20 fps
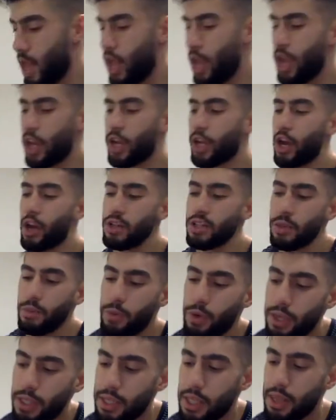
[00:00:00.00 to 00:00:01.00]
You can also
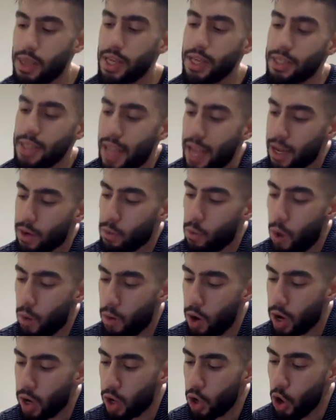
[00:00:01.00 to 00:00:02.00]
put it to things like
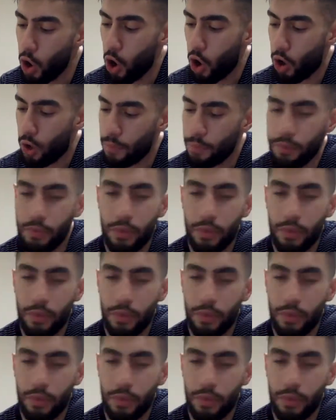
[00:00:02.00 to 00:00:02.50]
wawanko.